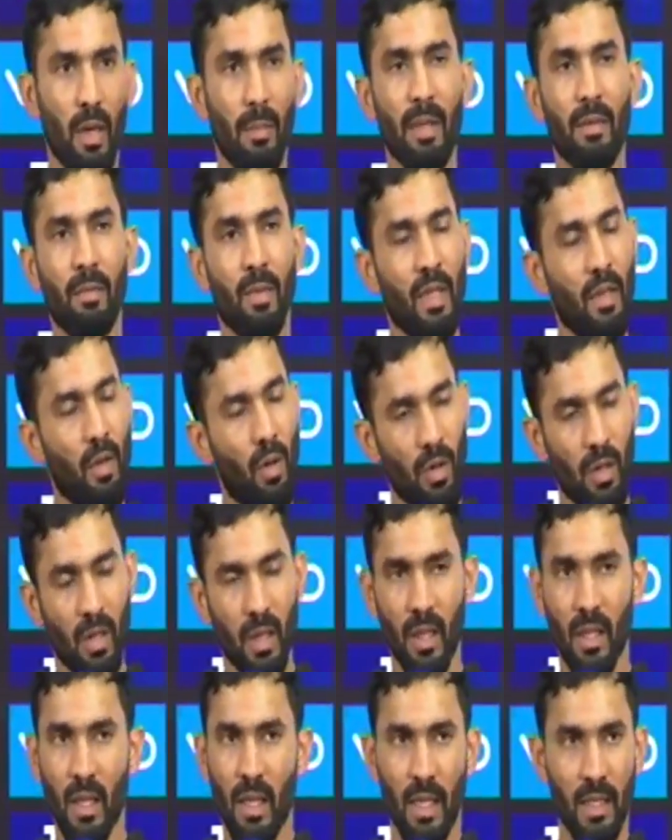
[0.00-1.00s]
I mean, we got a
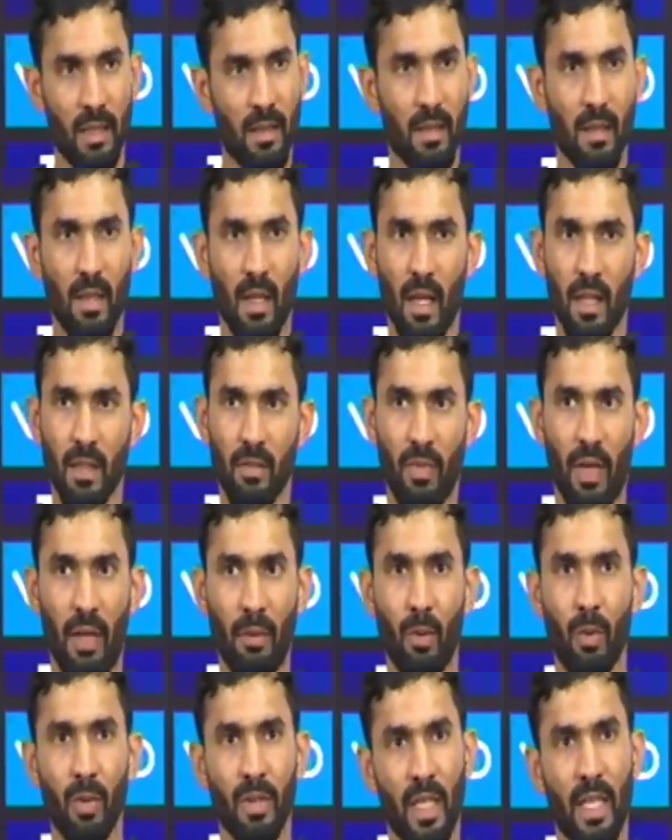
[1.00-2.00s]
little less in the last 5
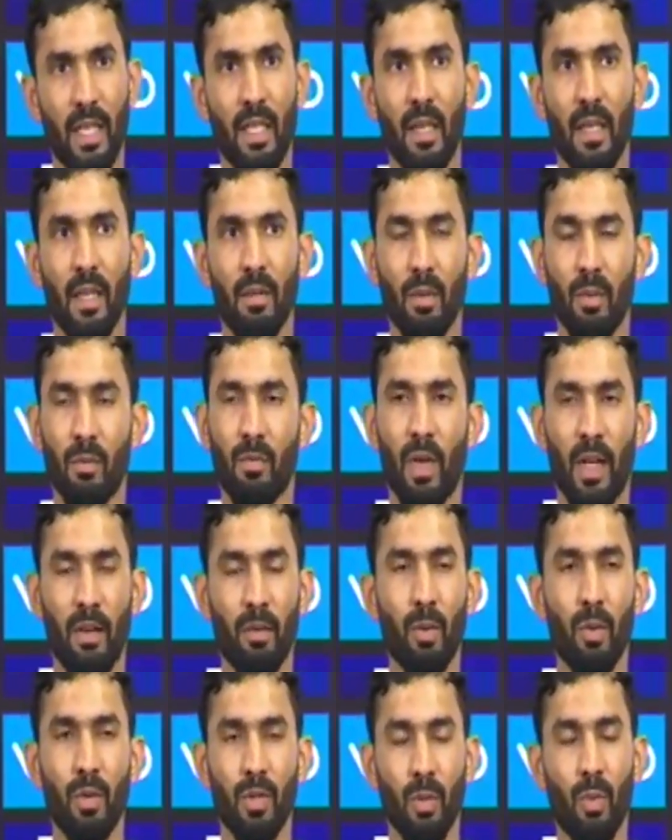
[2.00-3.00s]
overs. Ideally, with 5
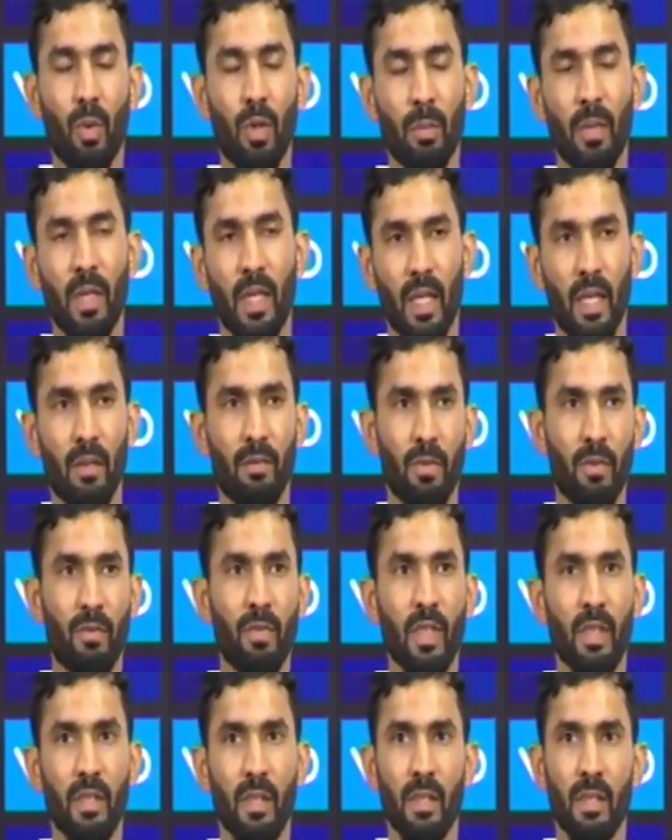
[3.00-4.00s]
overs, you want to be getting
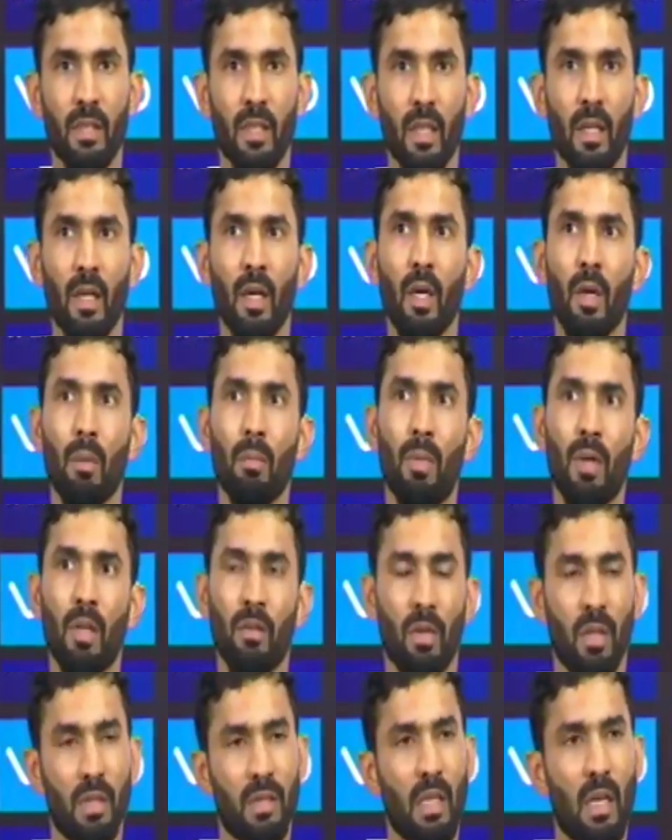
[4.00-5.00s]
50-60. But if
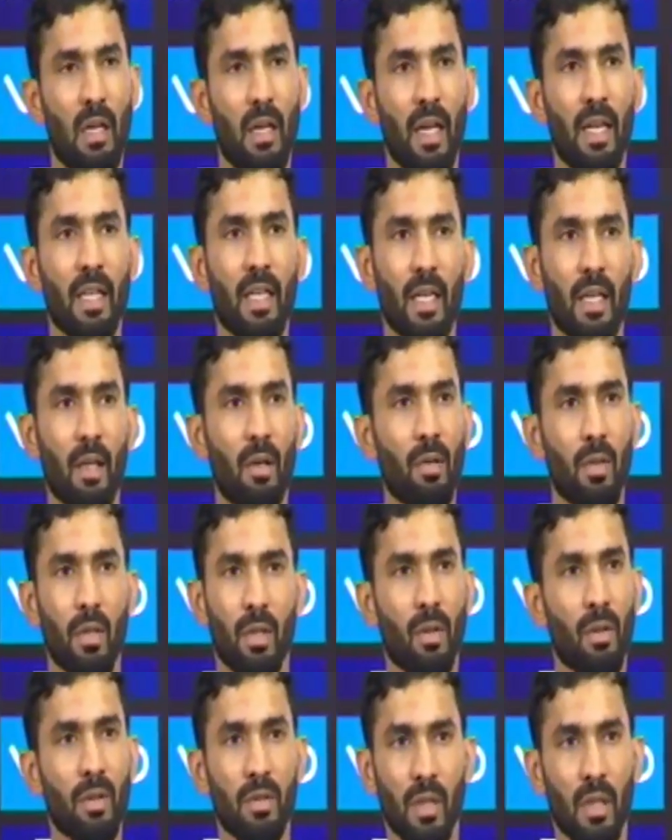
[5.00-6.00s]
Russell and I get out, you
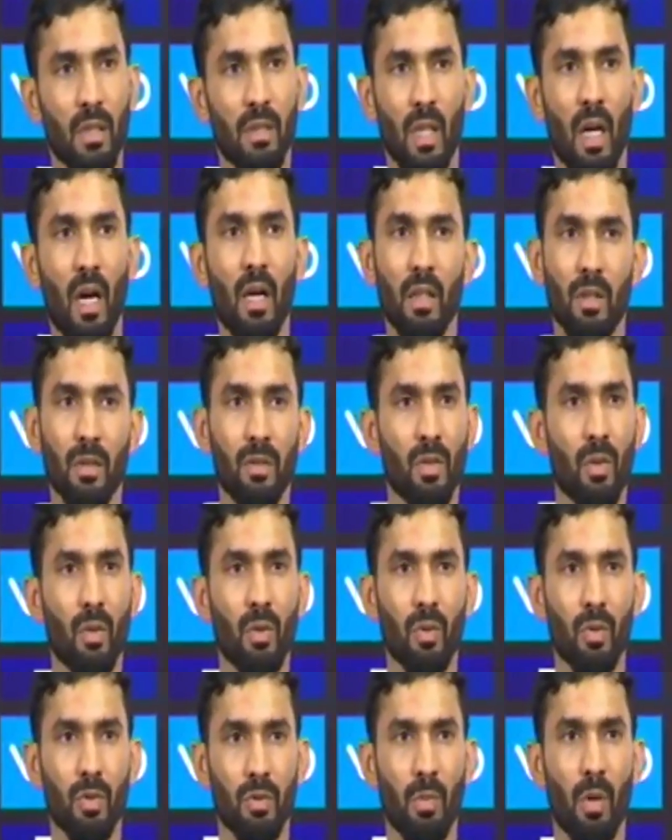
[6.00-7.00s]
know, it's hard to score
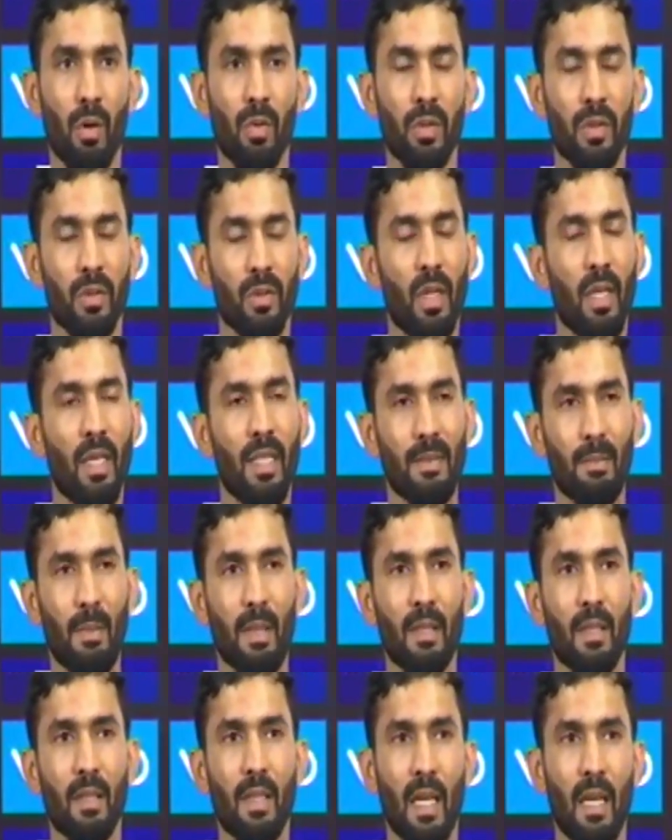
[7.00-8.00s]
those boundaries. You can't expect
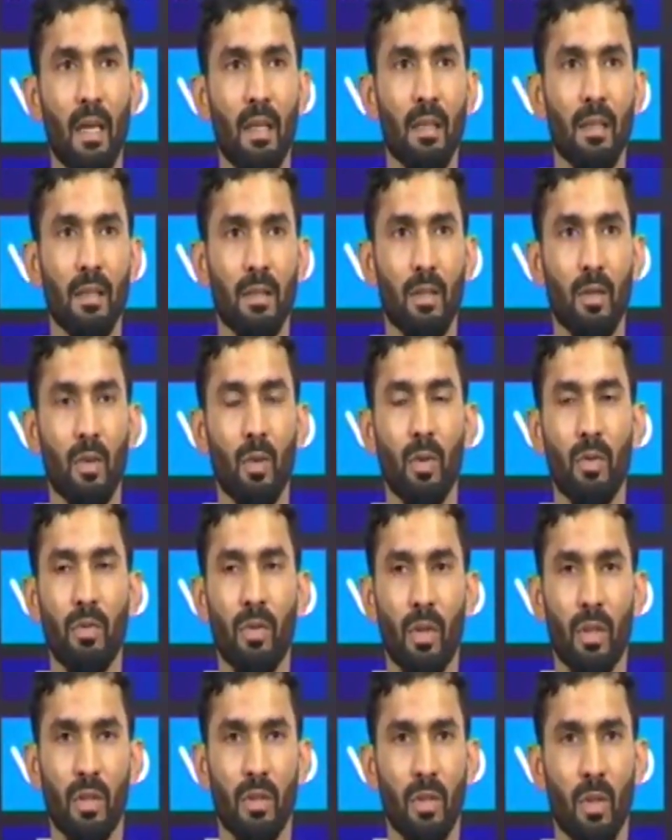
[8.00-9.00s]
the tail-enders to do it for
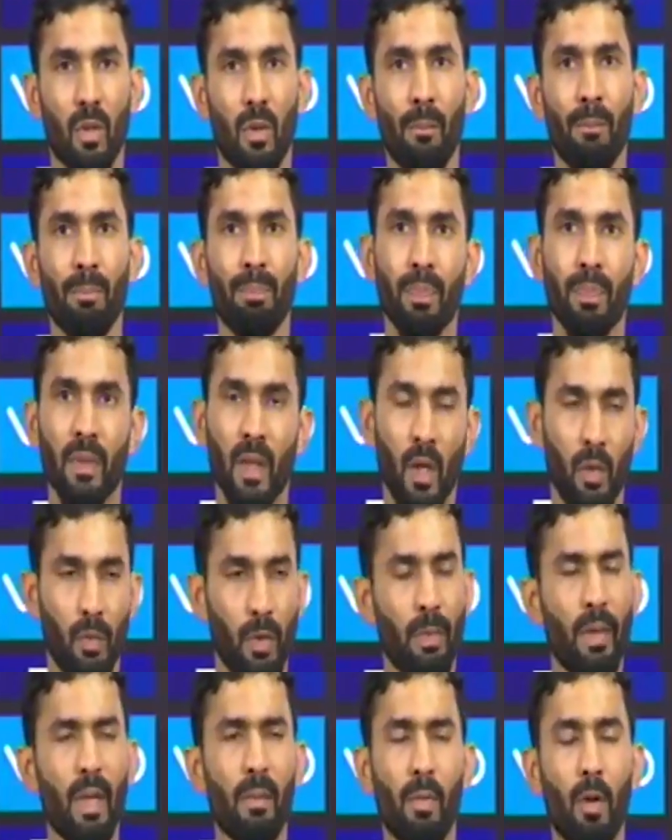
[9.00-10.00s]
us. So we
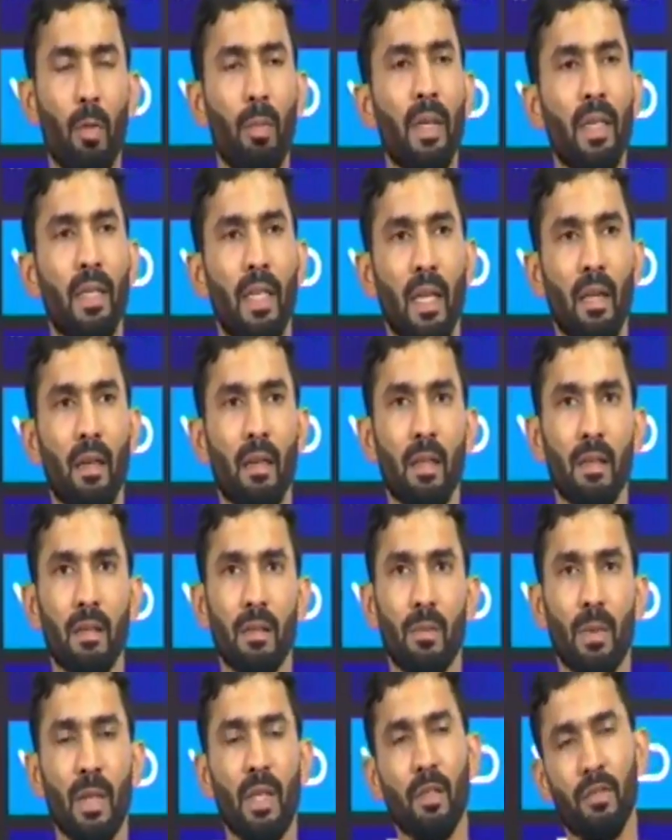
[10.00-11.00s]
were probably 10 runs.
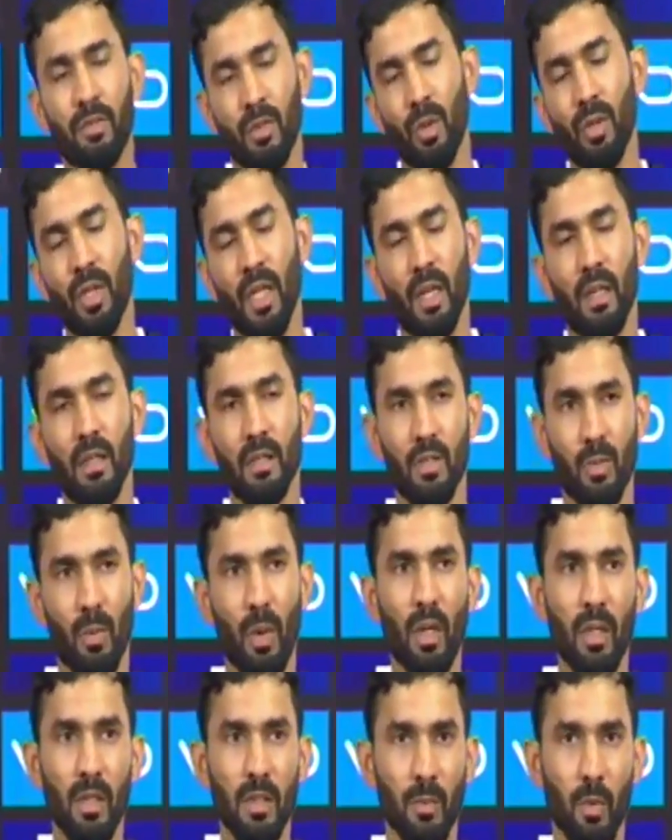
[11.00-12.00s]
We could have scored 10 runs, 12
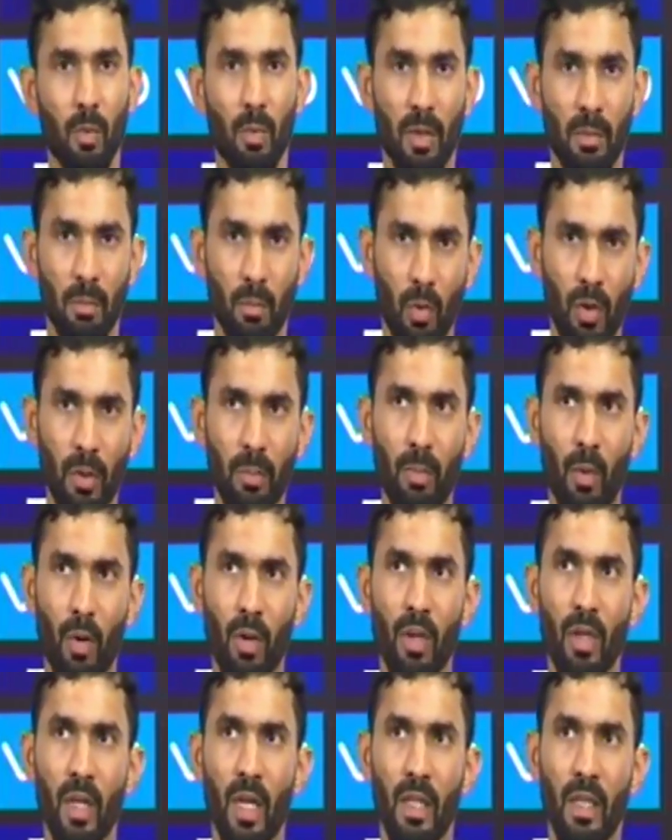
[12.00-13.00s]
runs more. But more
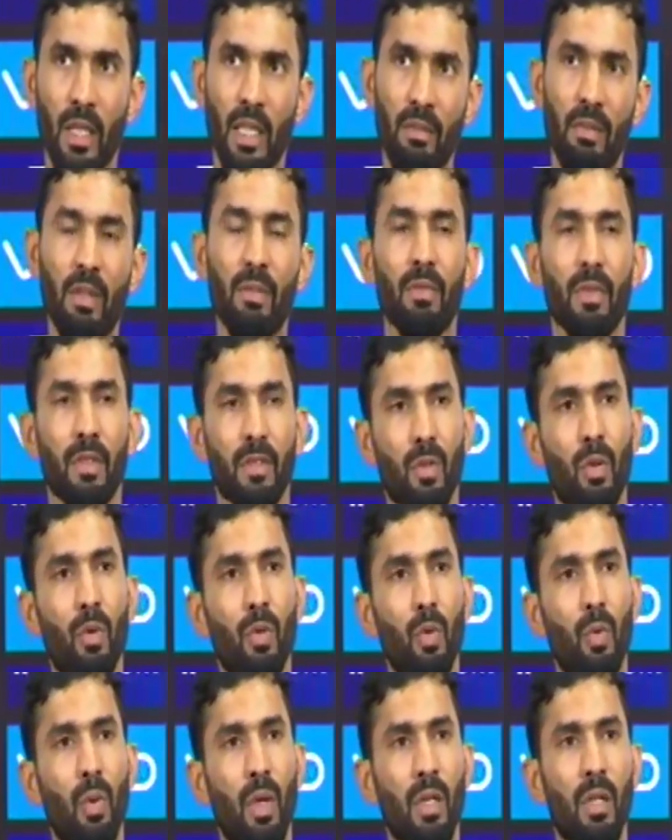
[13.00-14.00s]
importantly, I think even if we scored
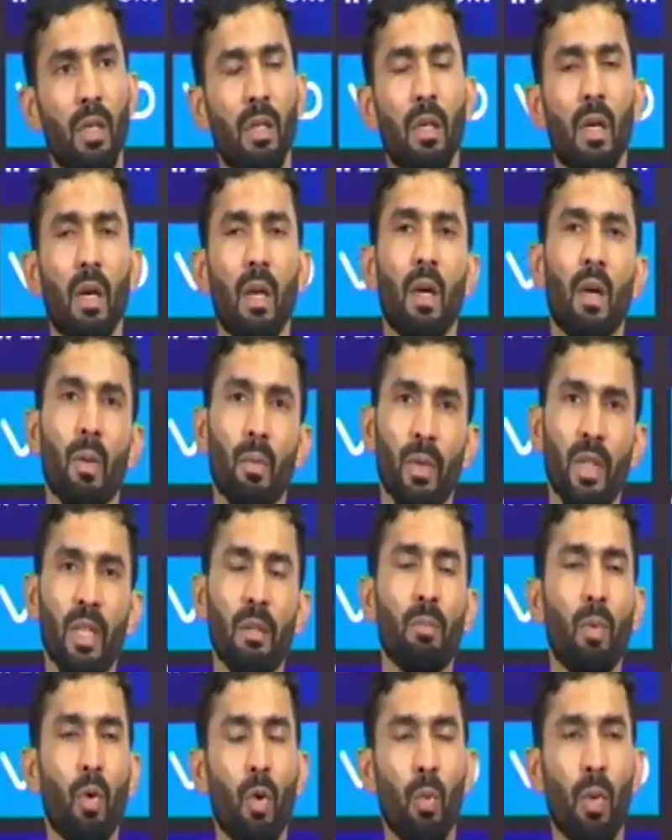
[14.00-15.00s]
200, we didn't
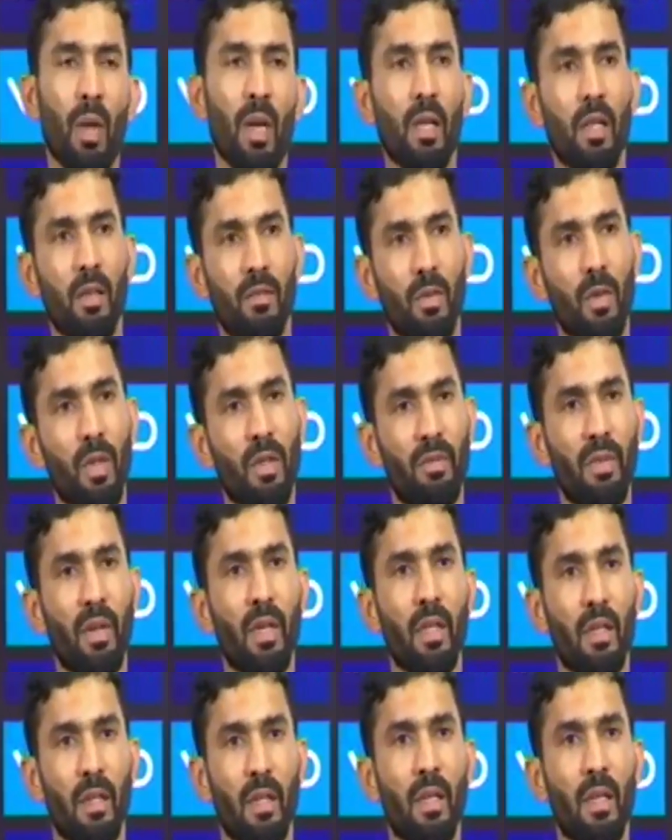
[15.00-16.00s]
bowl well enough to defend
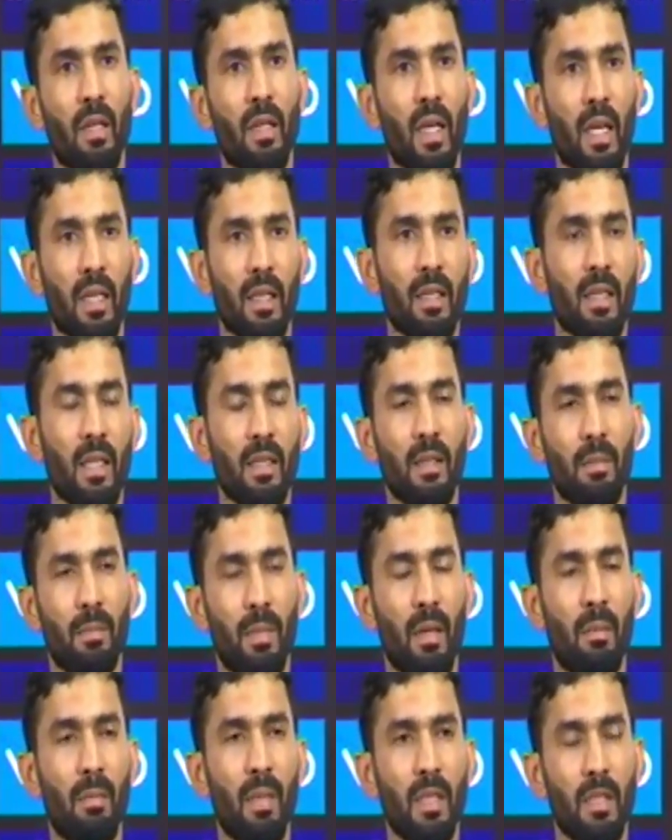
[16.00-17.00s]
it. I think that's a
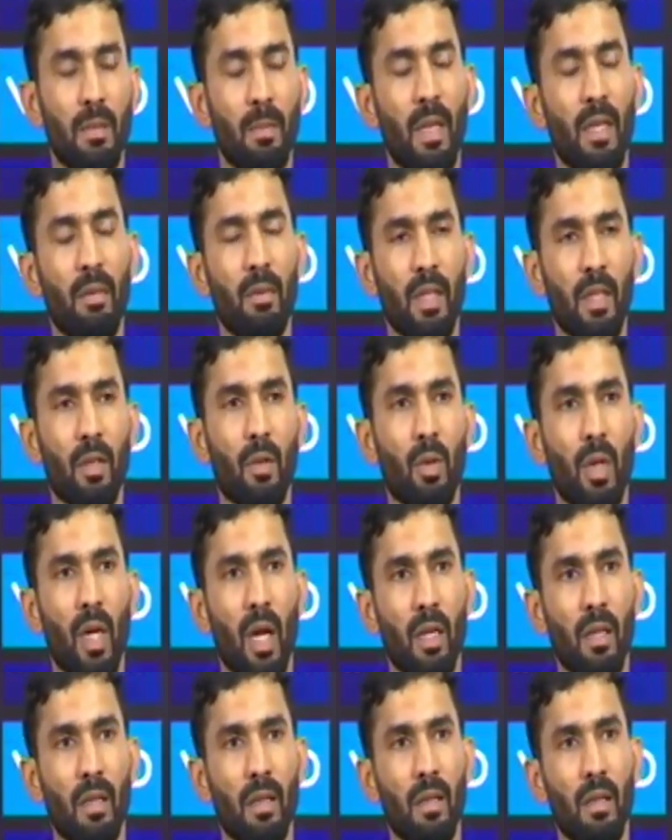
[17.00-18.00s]
better way to look at it.